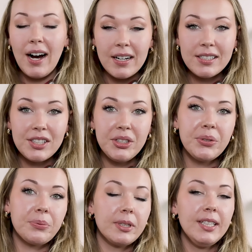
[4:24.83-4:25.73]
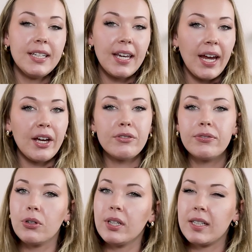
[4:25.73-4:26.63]
Honestly, you really can't
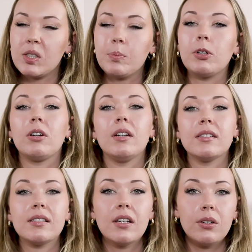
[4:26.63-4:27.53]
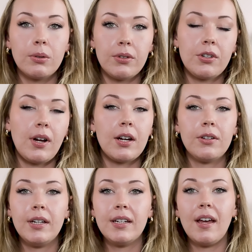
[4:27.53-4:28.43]
fully experience Northern
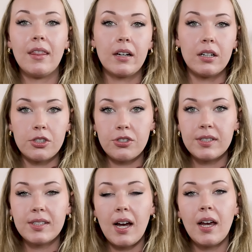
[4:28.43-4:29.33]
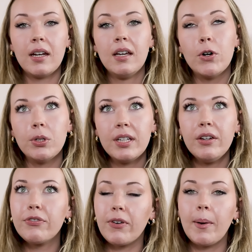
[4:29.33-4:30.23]
Ireland and the countryside
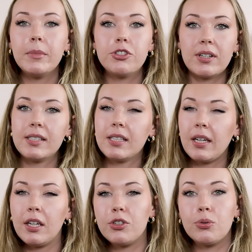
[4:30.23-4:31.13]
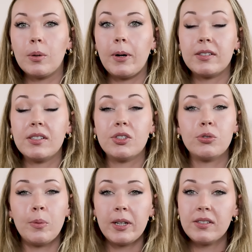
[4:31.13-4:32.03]
fully from just taking tour buses.
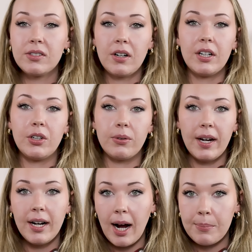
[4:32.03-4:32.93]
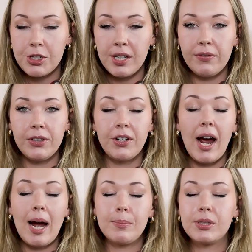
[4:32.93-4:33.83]
Tour buses are a great option if you're
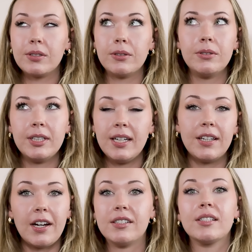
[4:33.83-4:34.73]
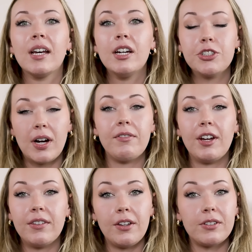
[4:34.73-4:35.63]
absolutely against driving
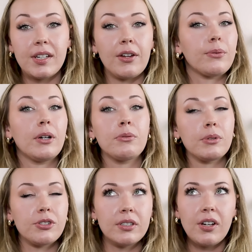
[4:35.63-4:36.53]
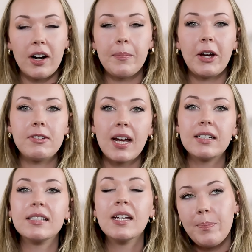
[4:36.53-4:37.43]
on the other side of the road, which I'll talk about next.